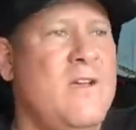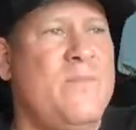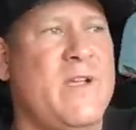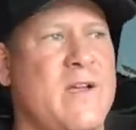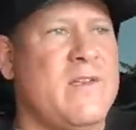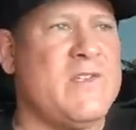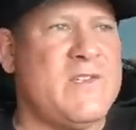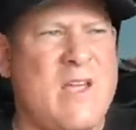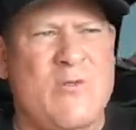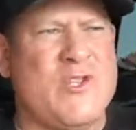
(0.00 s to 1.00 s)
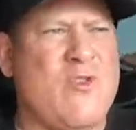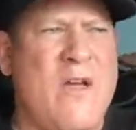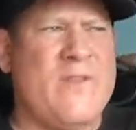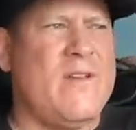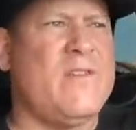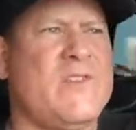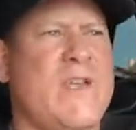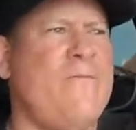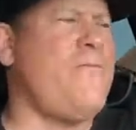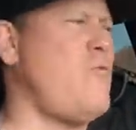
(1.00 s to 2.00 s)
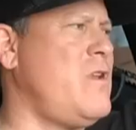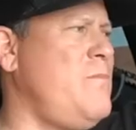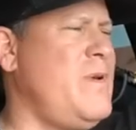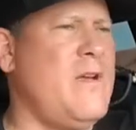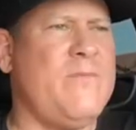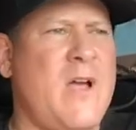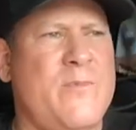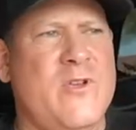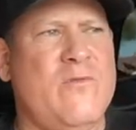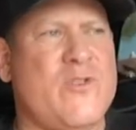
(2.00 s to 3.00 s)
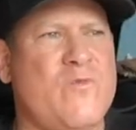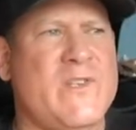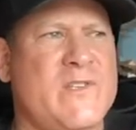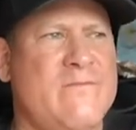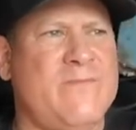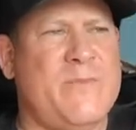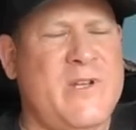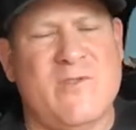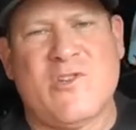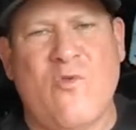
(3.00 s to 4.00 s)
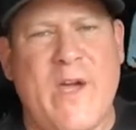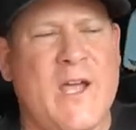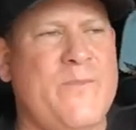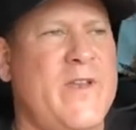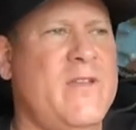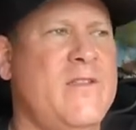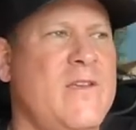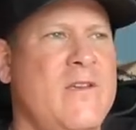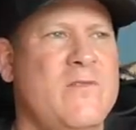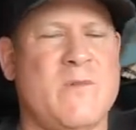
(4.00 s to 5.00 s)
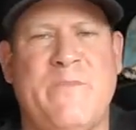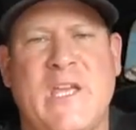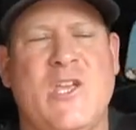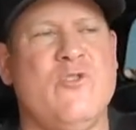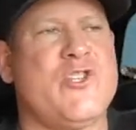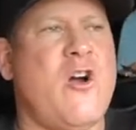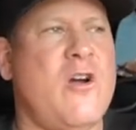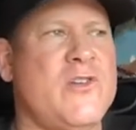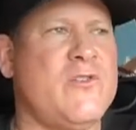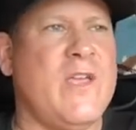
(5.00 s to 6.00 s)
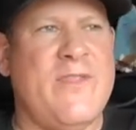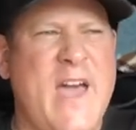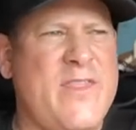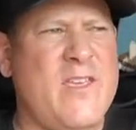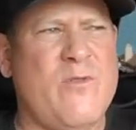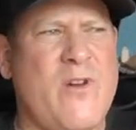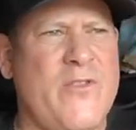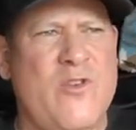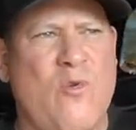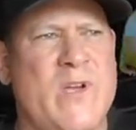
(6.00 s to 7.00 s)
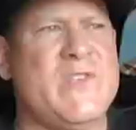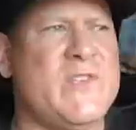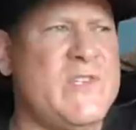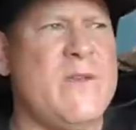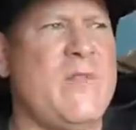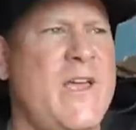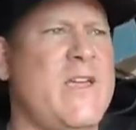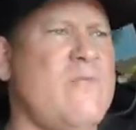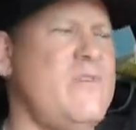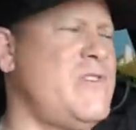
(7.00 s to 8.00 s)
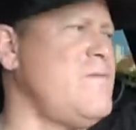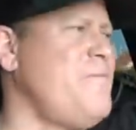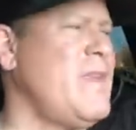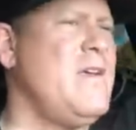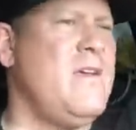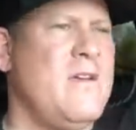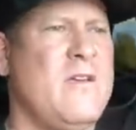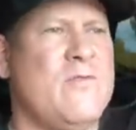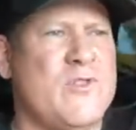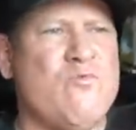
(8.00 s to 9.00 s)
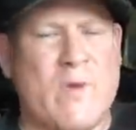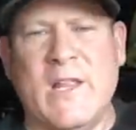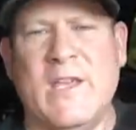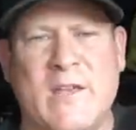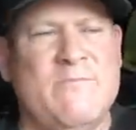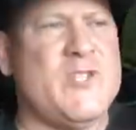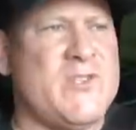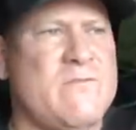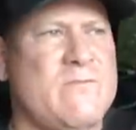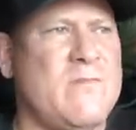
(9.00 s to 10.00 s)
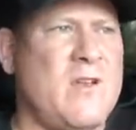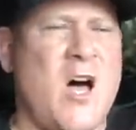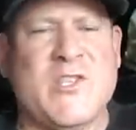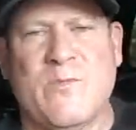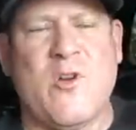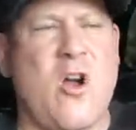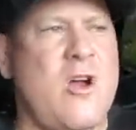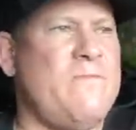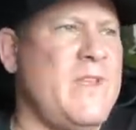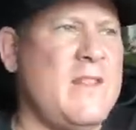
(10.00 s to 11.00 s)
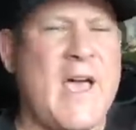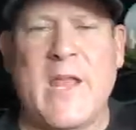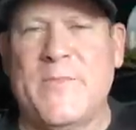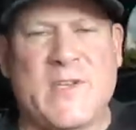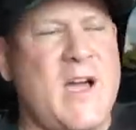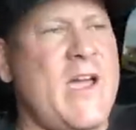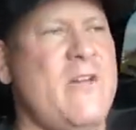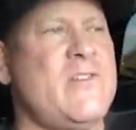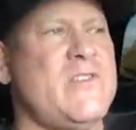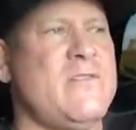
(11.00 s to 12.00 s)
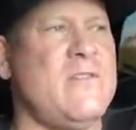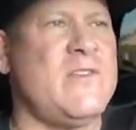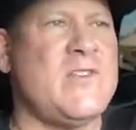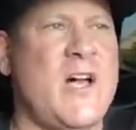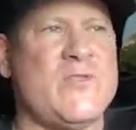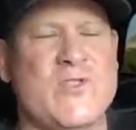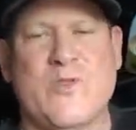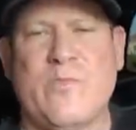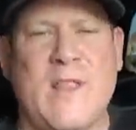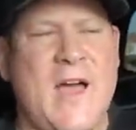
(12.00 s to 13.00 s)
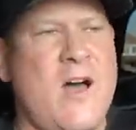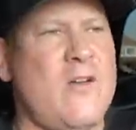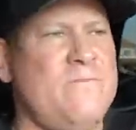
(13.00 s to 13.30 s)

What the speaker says: because I was driving a 740 BMW, which wasn't, I mean, it was quick, but it was a big, huge car, so getting that thing with all the noise, it seemed like it was really just an awesome car. It light up the tires, and the exhaust was super loud.